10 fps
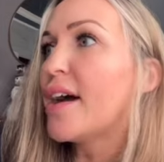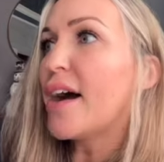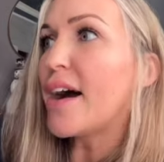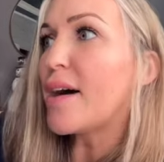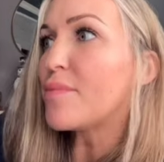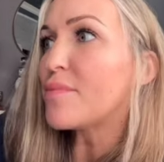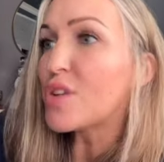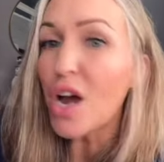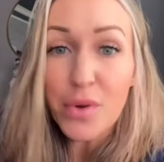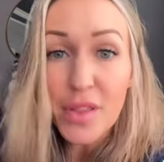
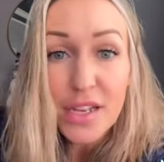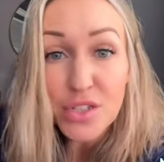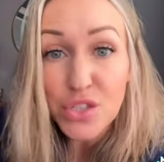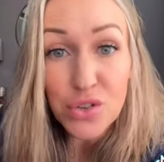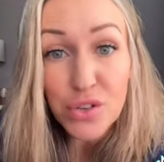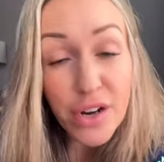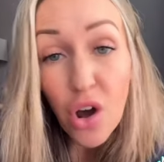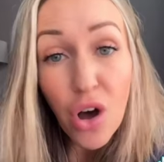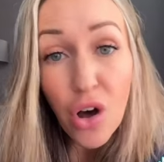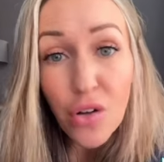Not really concerned at
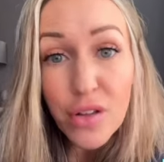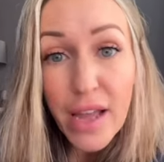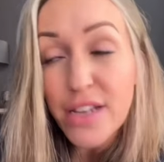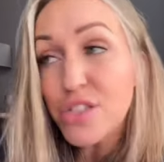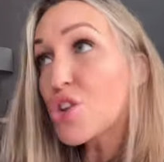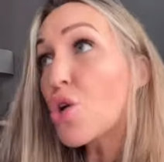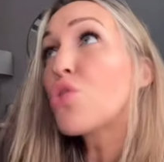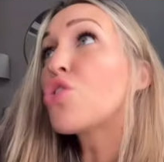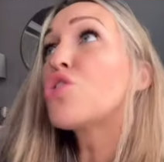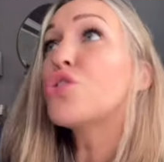all. Has no
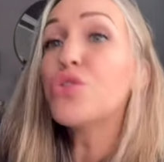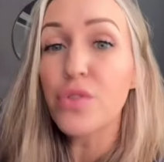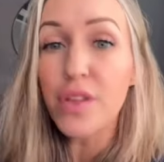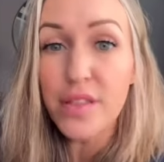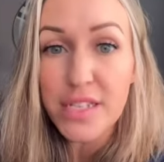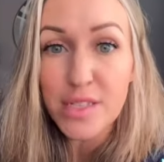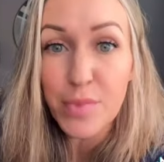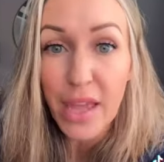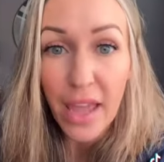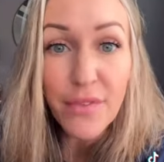clue that this
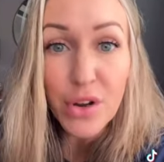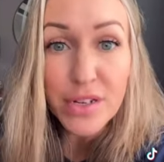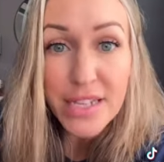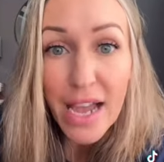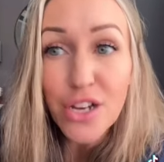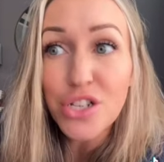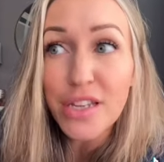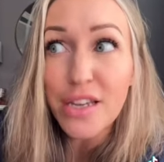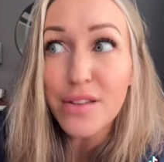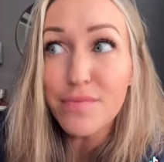behavior is
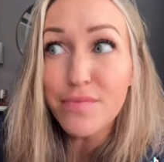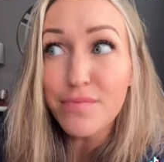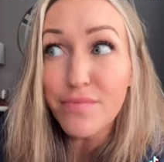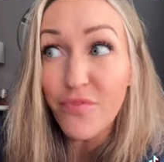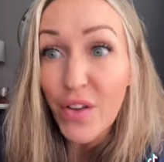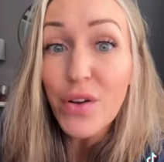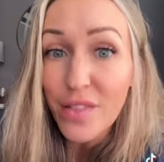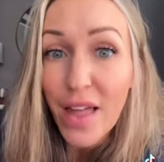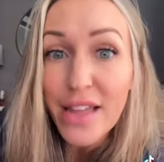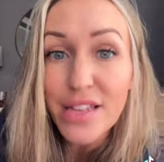actually very
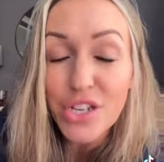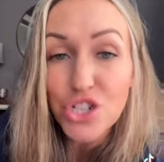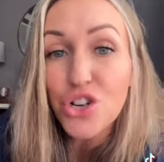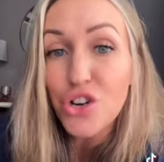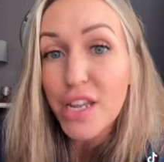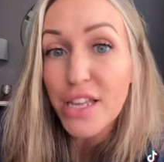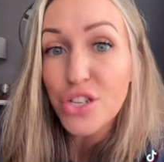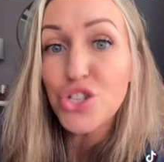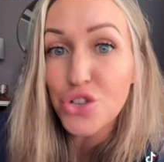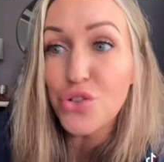likely to turn
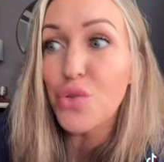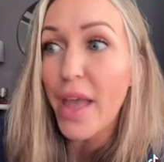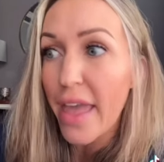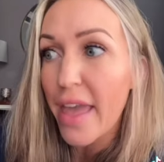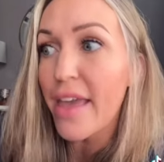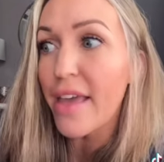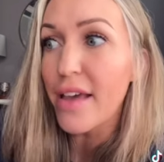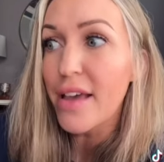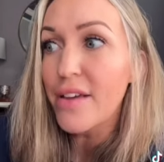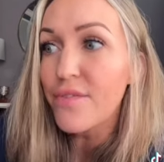into a
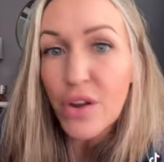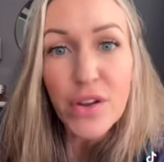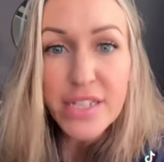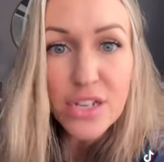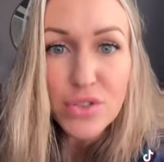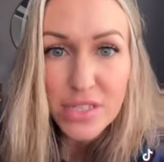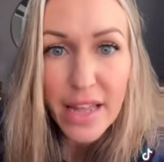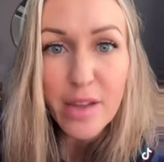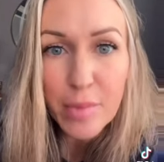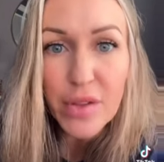very dangerous
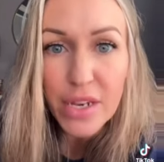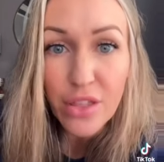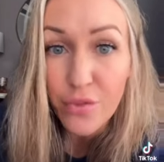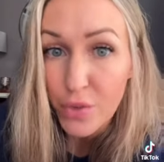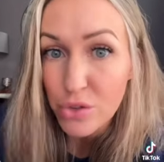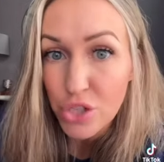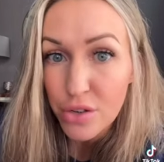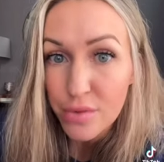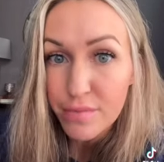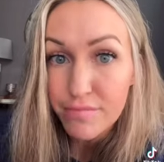liability in the
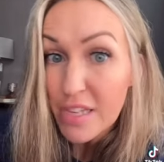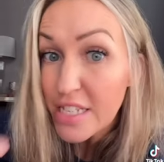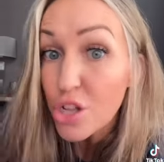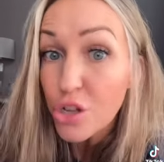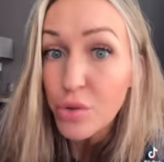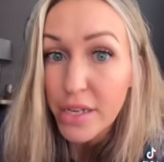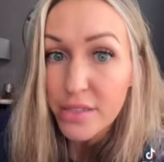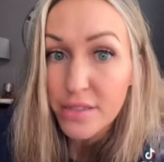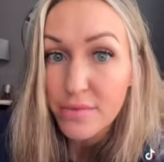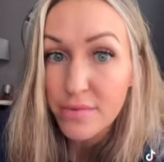future. He's
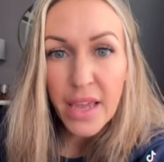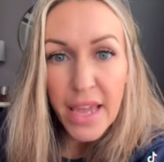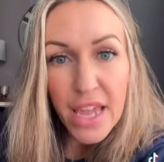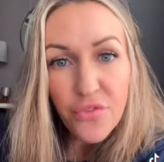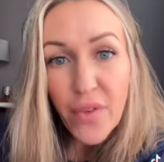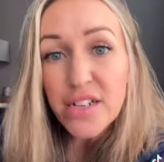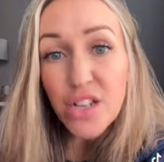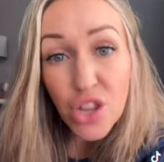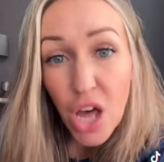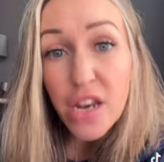clueless. In fact,
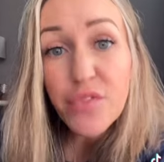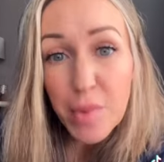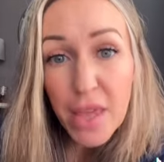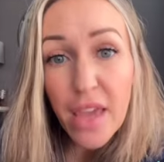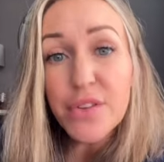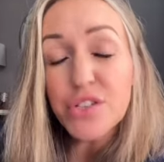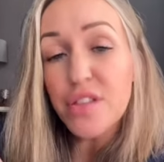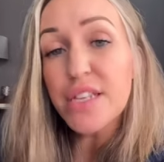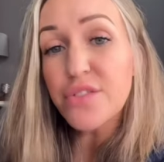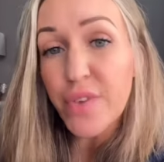a lot of the behaviors
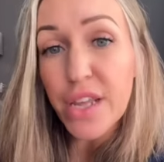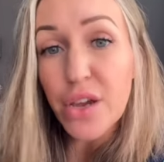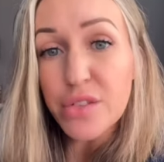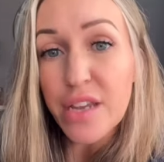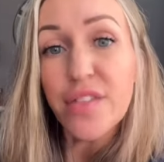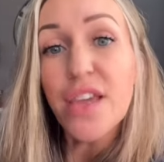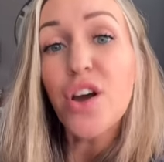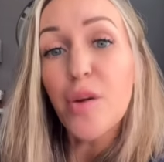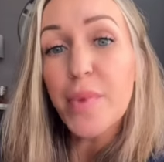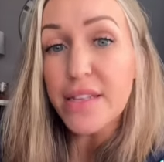in these videos, I think,
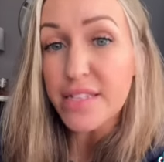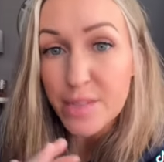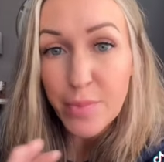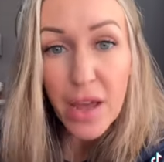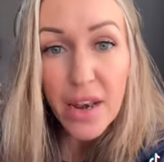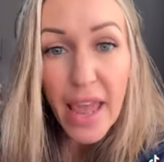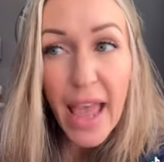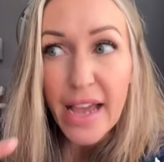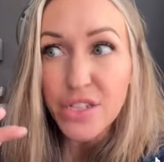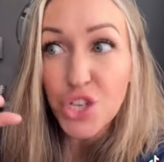are being spun
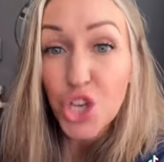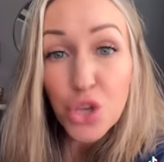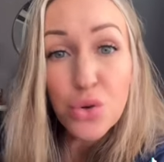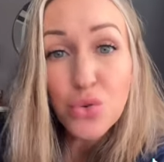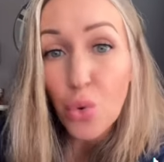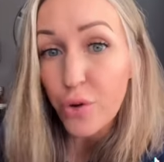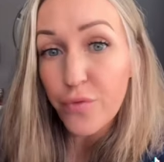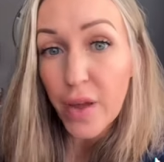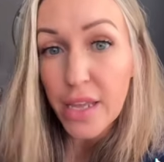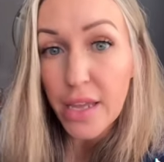as cute or
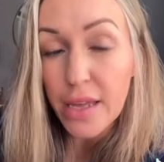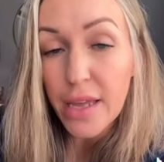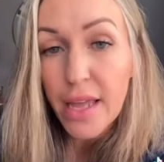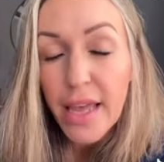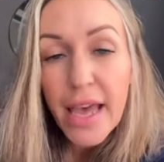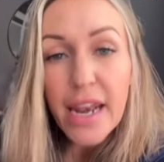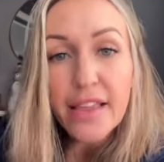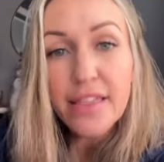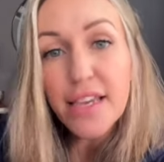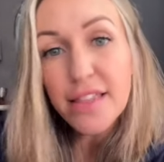funny. And I
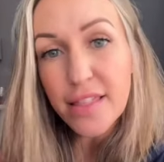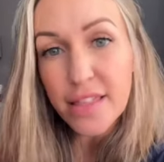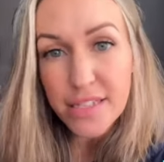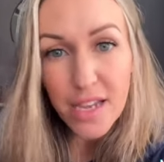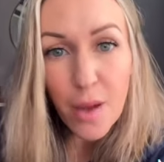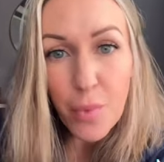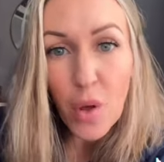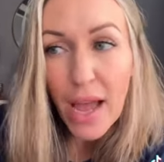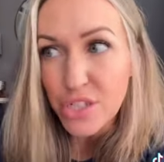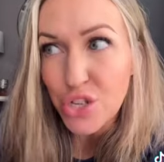think that this
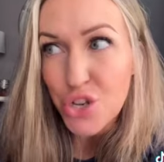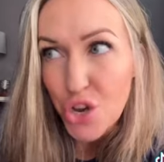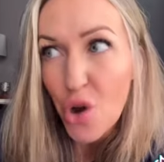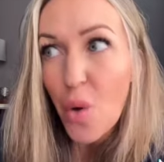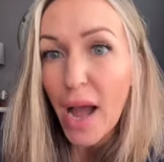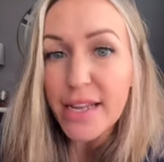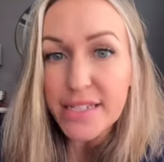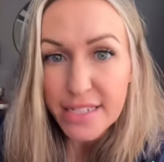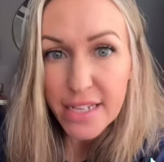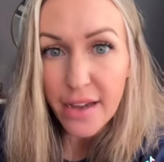couple has no
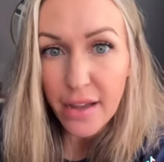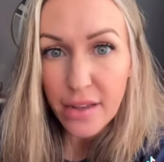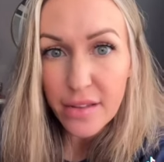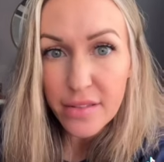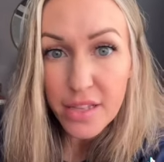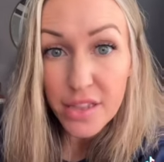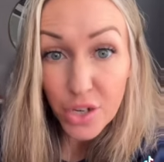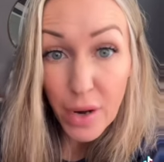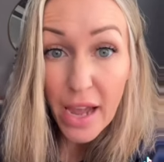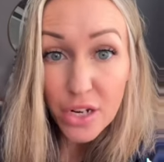idea that
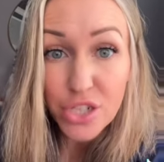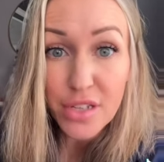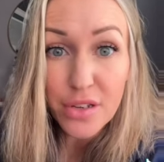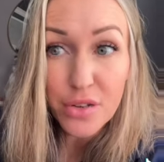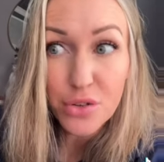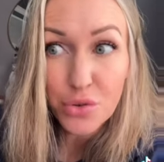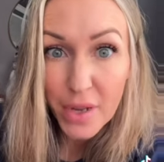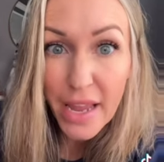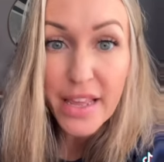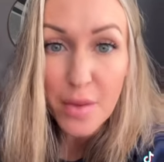they're actually
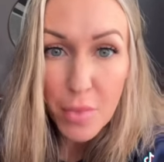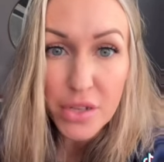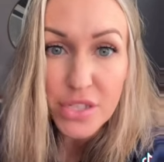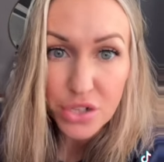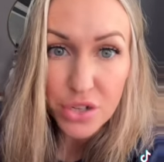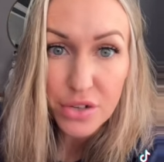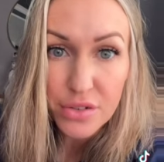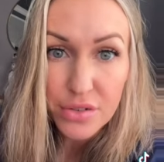creating a monster.